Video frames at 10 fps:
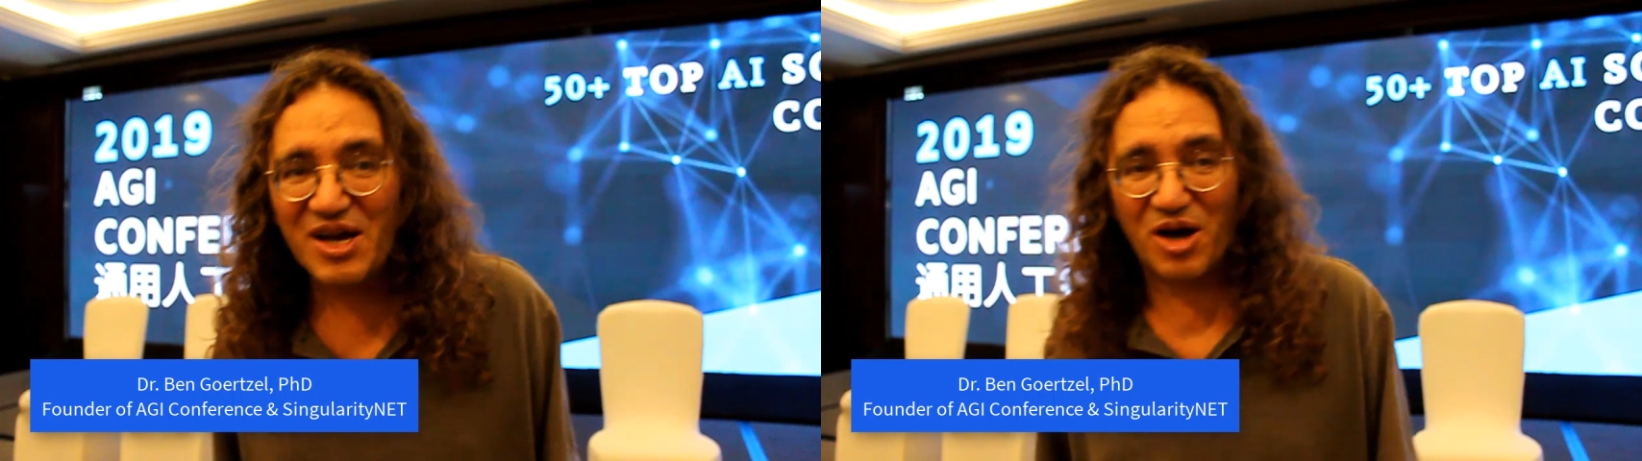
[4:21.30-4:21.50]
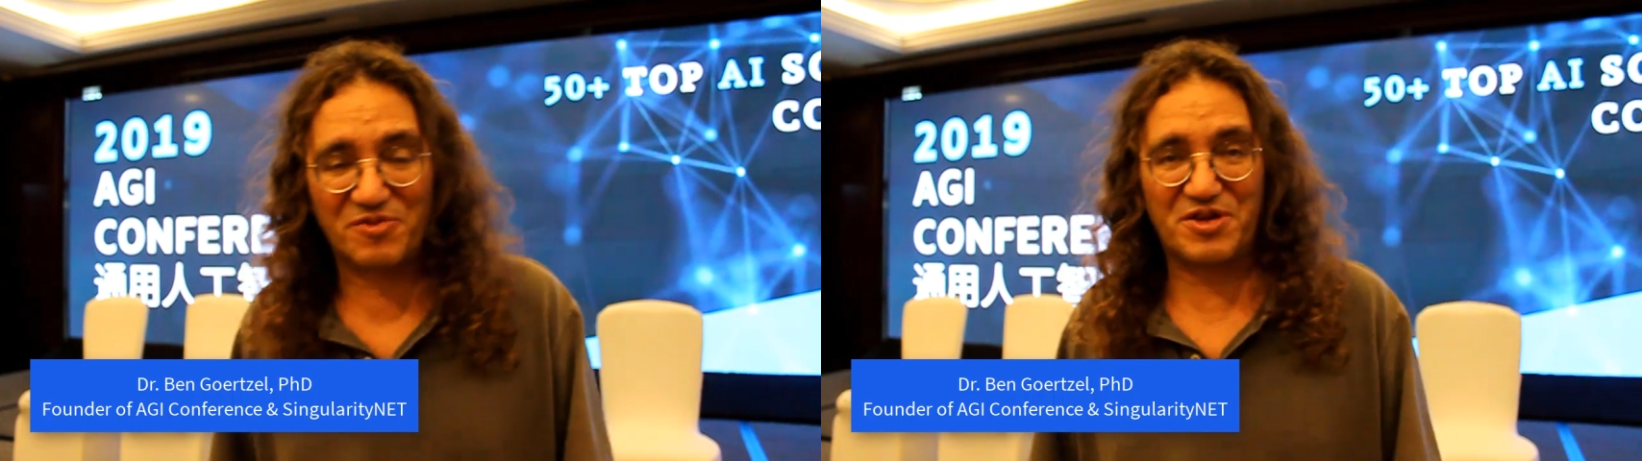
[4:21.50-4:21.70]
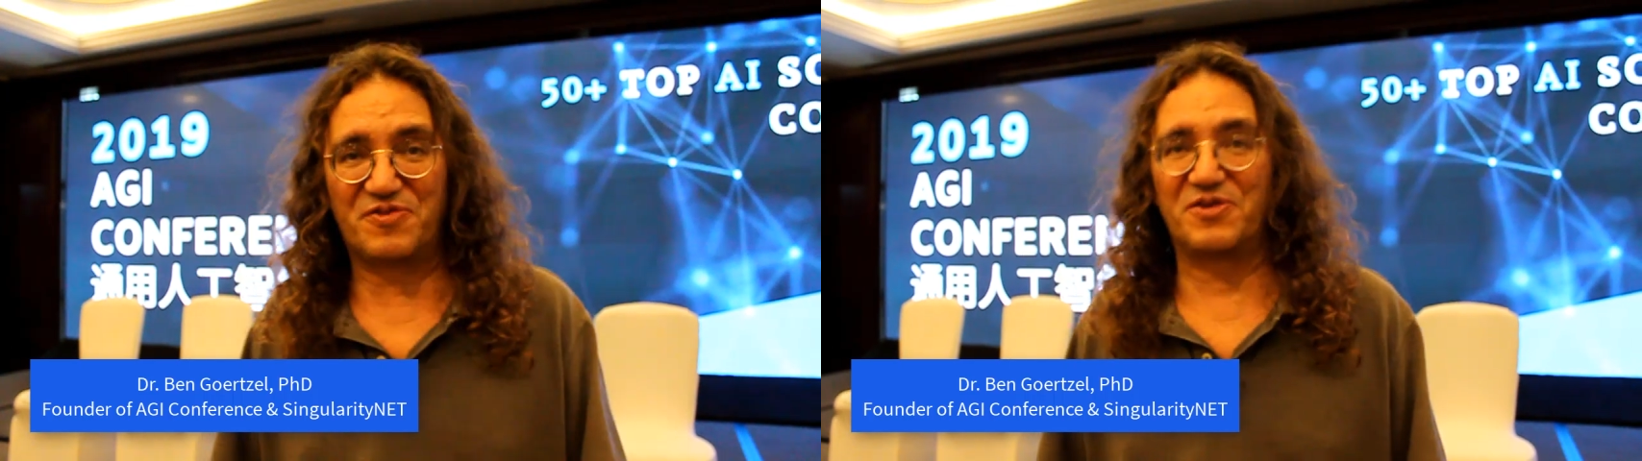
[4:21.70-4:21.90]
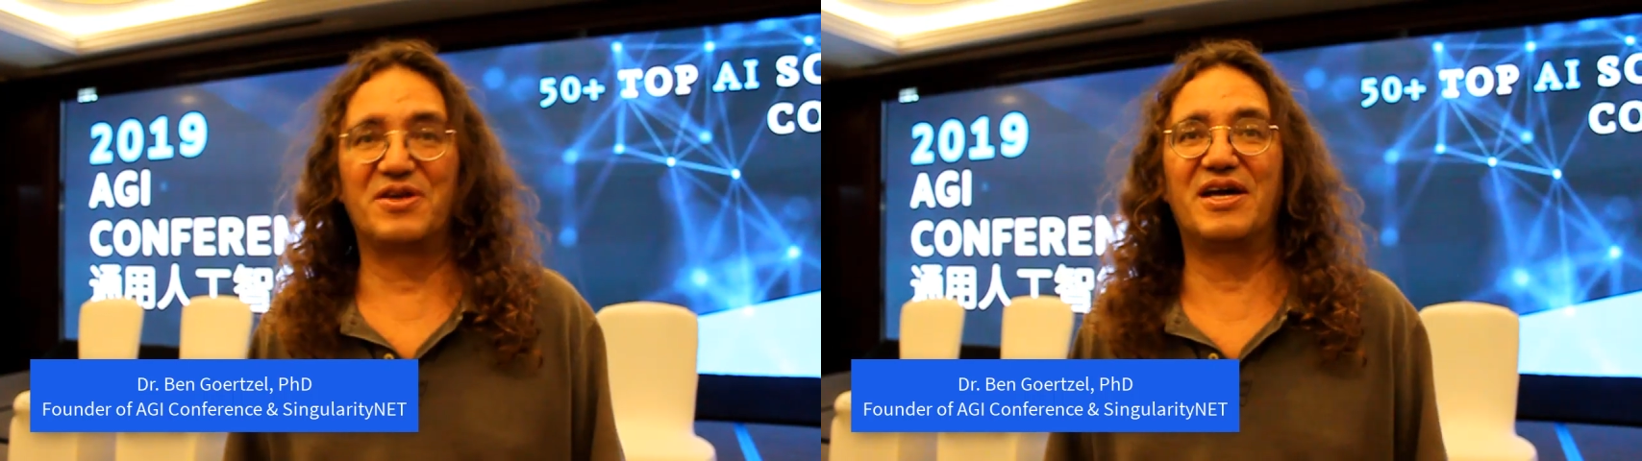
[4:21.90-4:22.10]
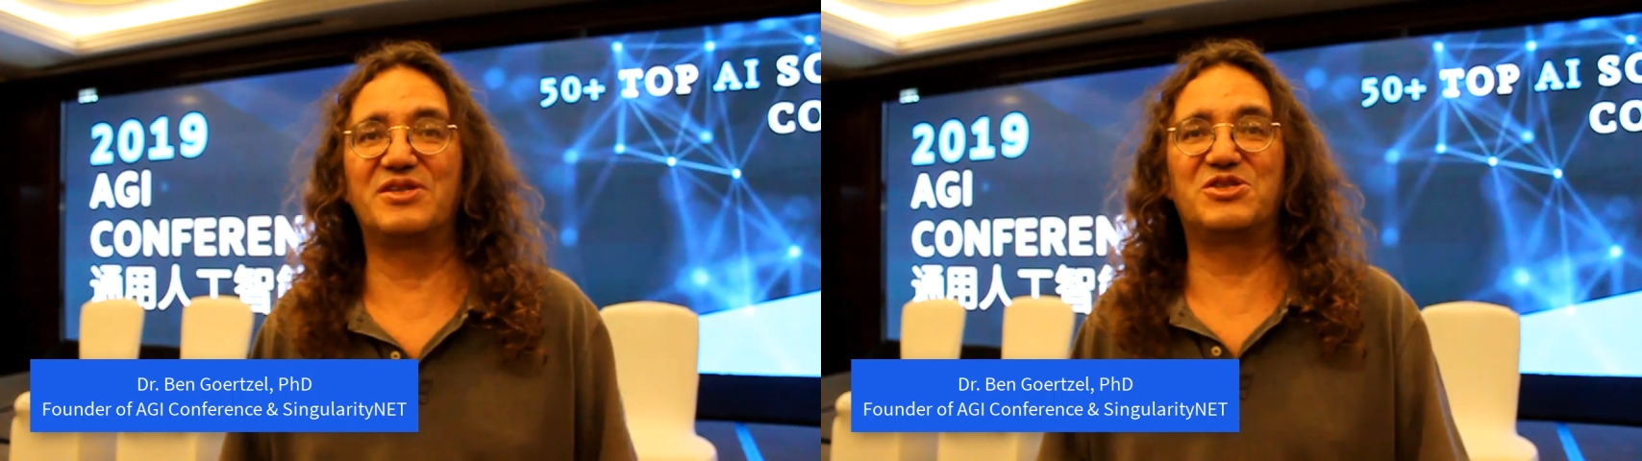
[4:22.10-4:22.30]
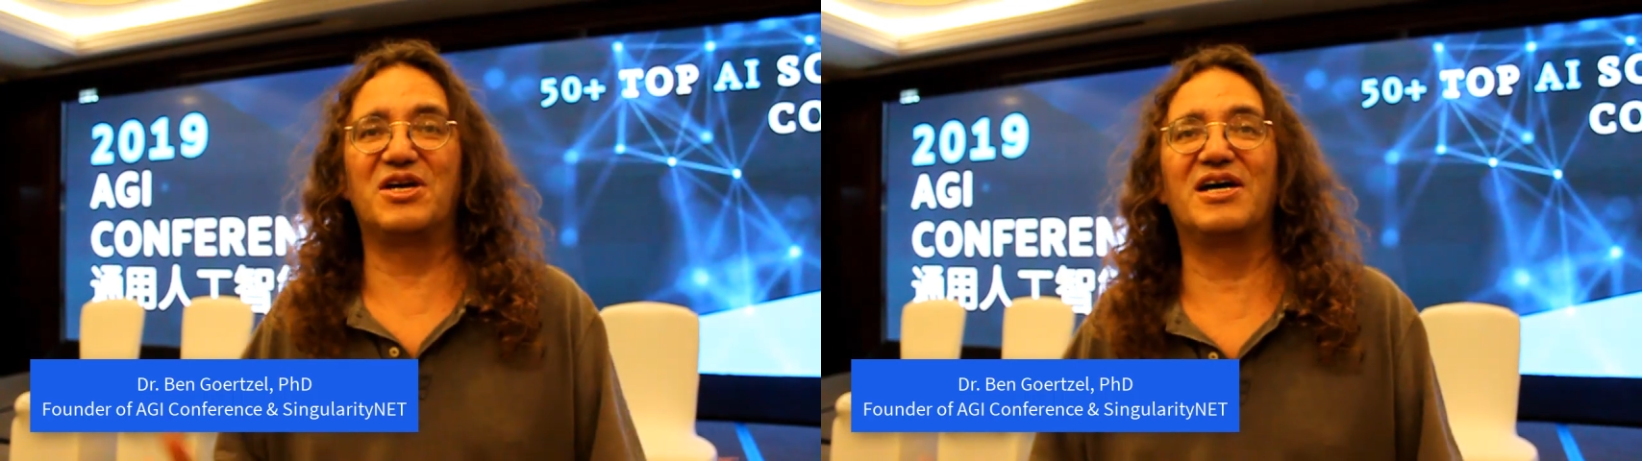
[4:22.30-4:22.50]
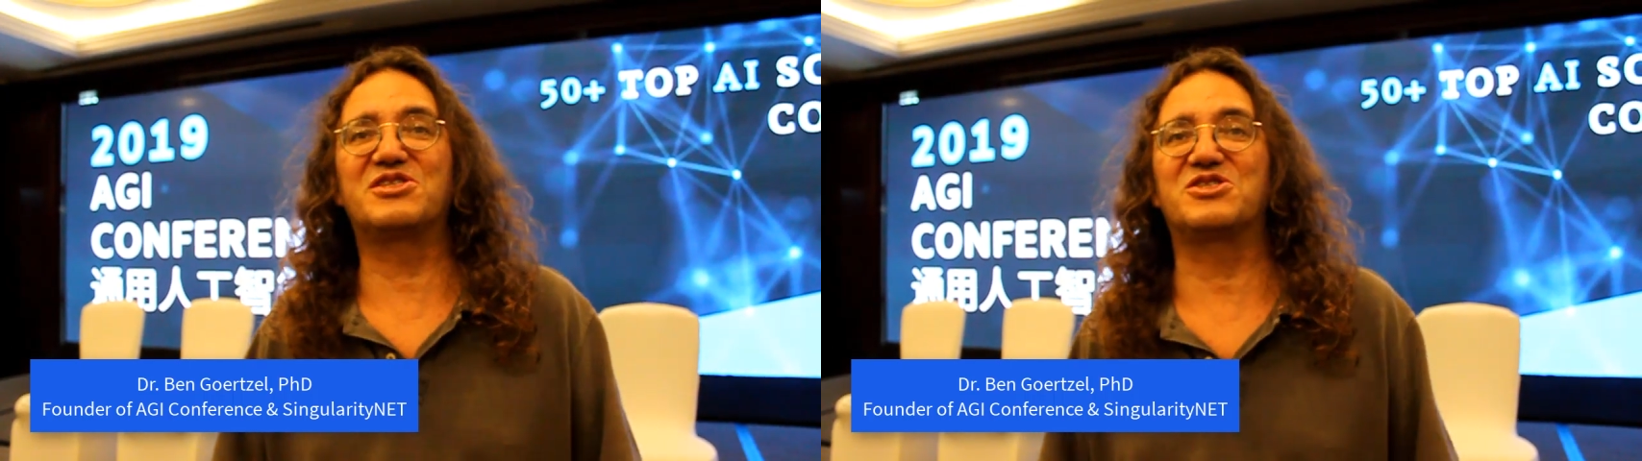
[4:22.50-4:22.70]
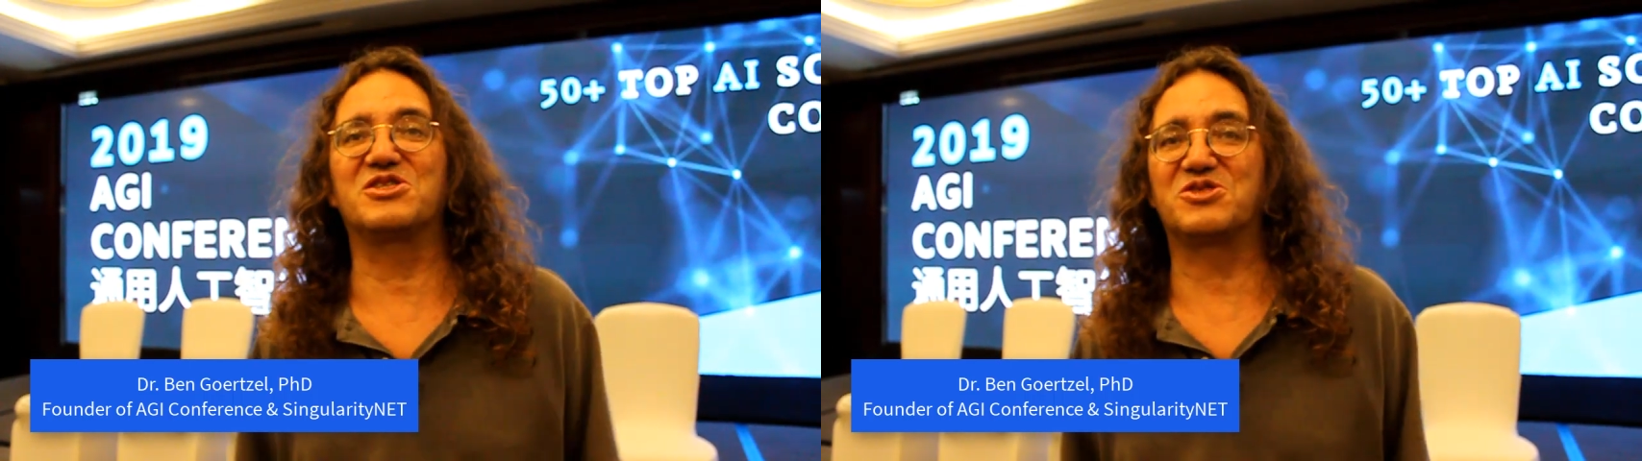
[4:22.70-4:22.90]
of different AGI
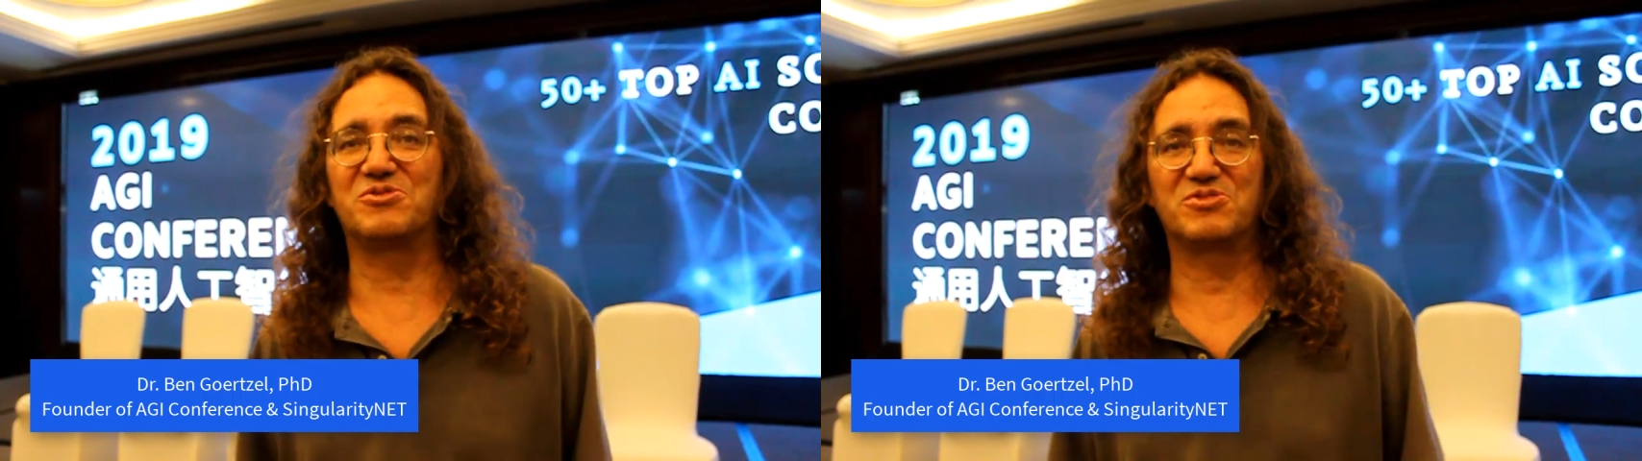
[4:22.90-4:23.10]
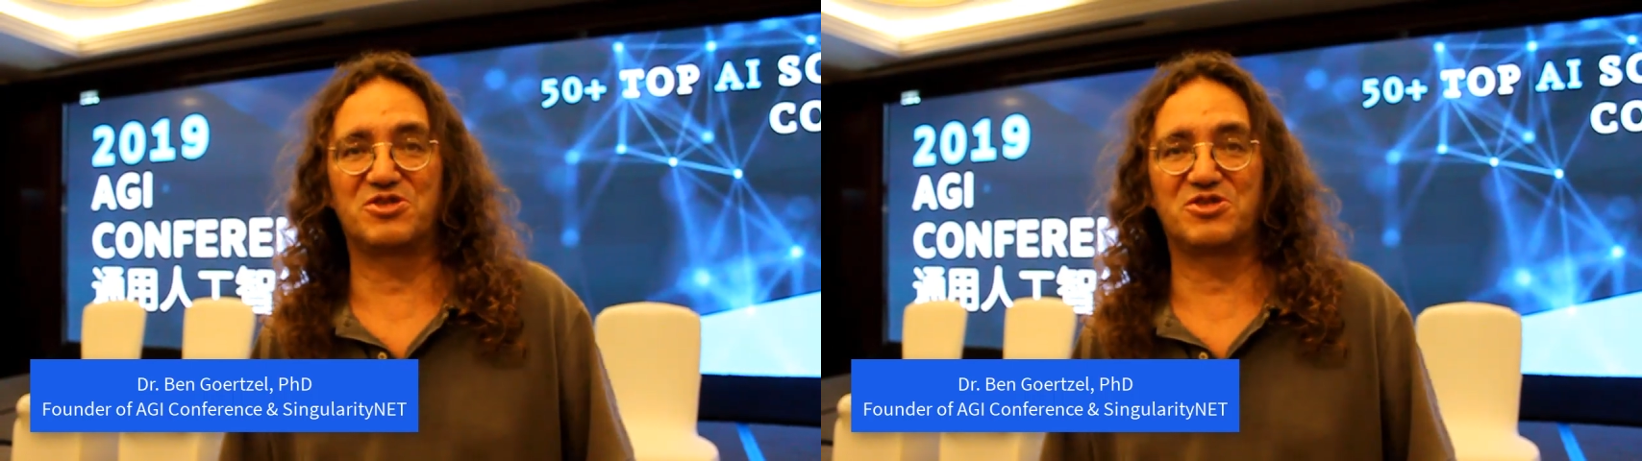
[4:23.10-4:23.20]
systems,